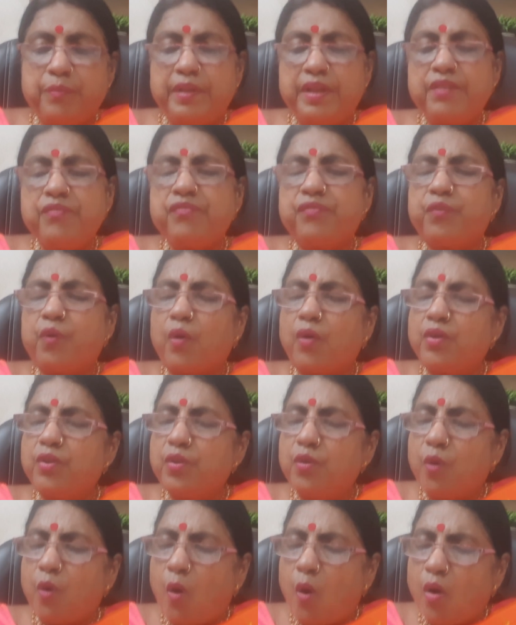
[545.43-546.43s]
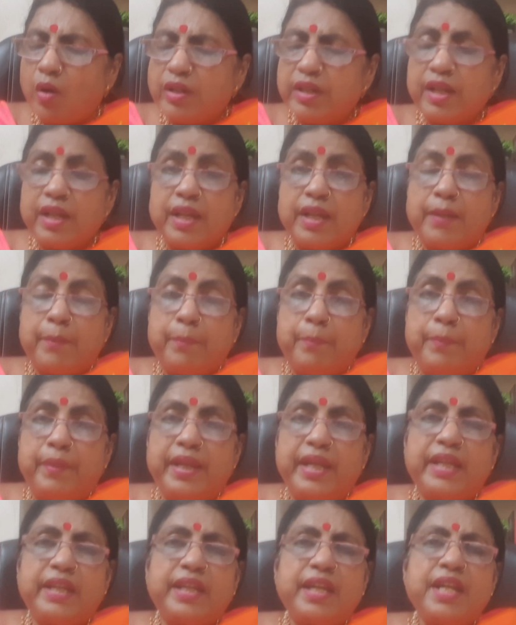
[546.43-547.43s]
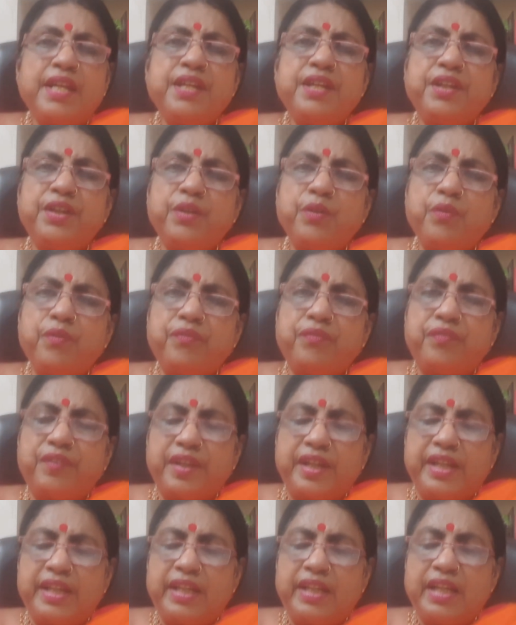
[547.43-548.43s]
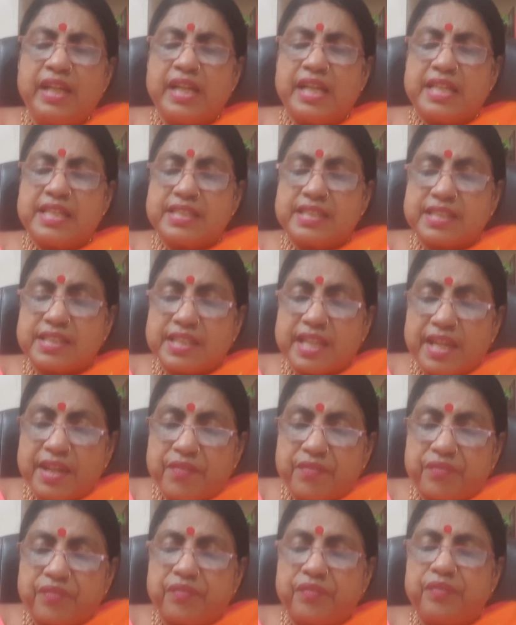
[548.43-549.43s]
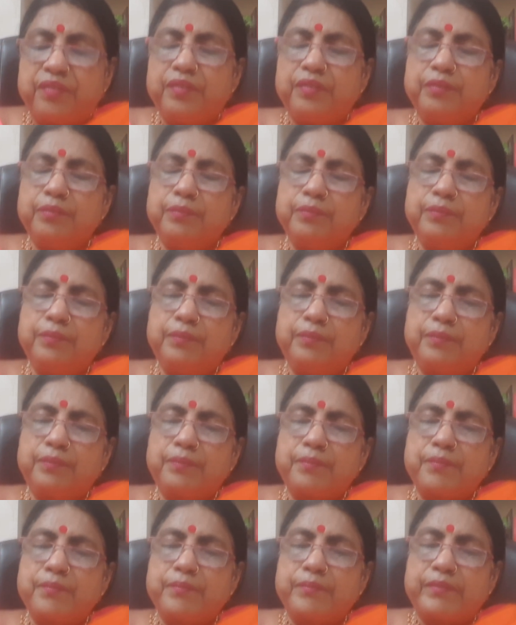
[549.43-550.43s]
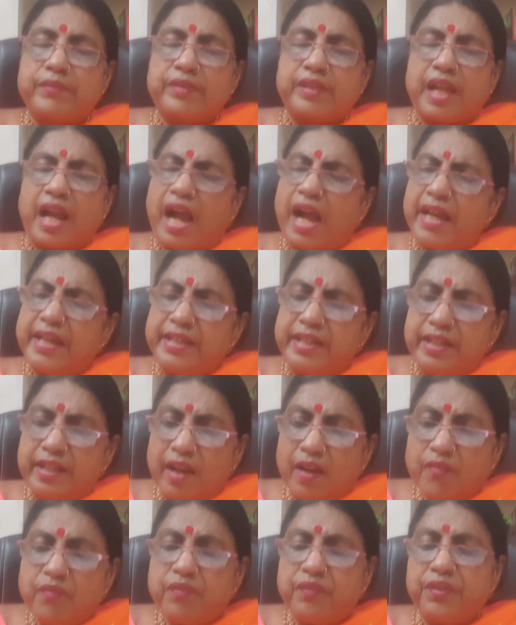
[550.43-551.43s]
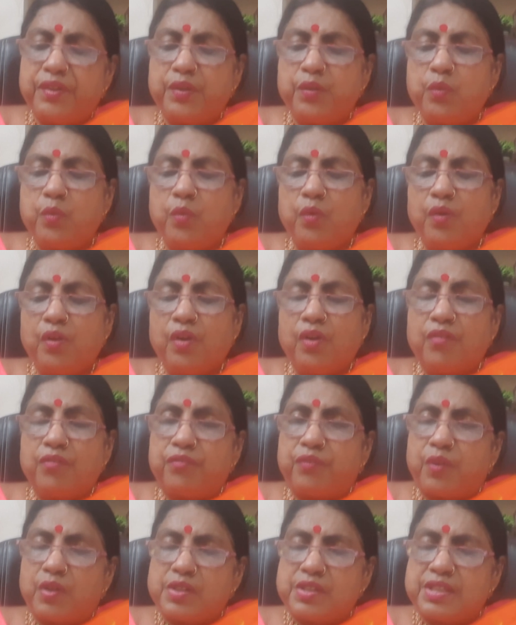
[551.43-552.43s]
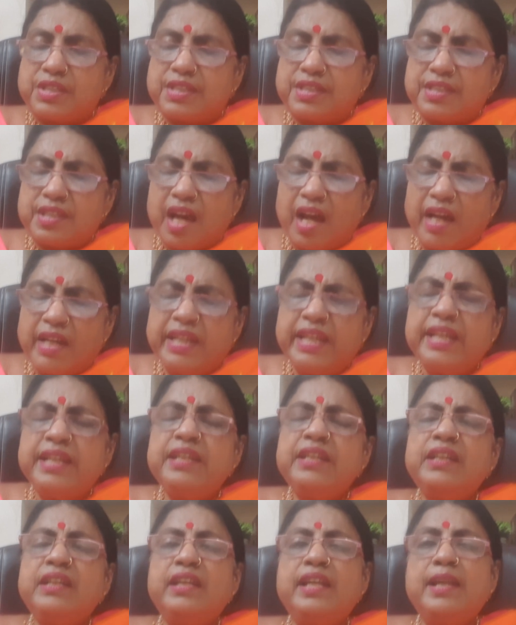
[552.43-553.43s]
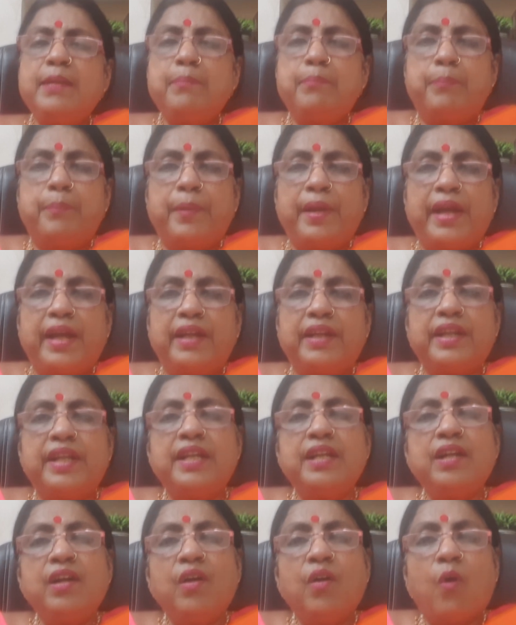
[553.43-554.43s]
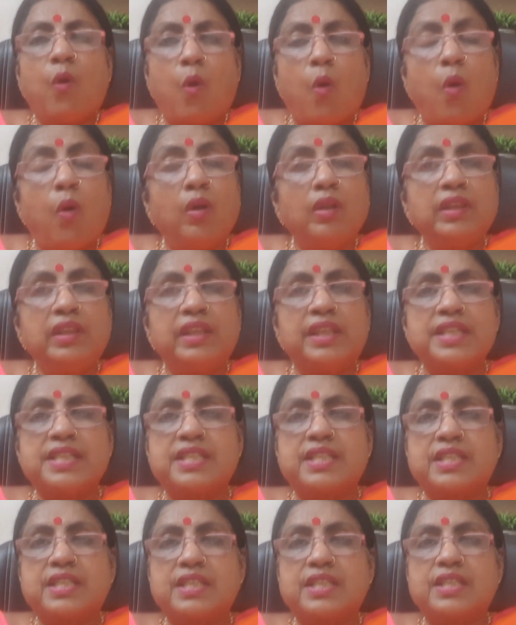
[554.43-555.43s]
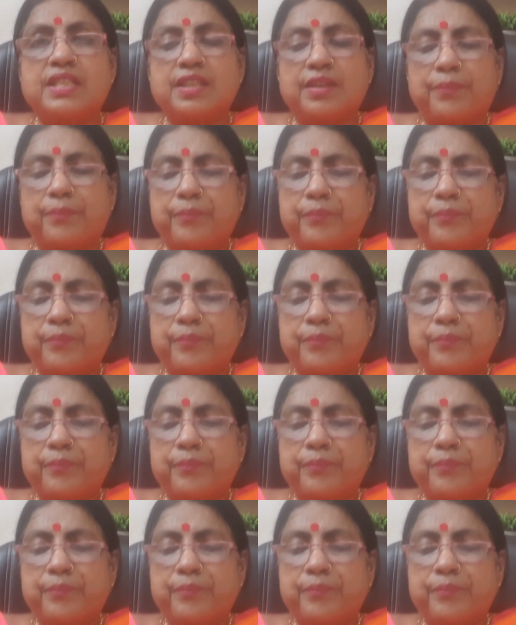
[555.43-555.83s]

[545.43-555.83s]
me for not making you feel safe. I love you for silently bearing all this.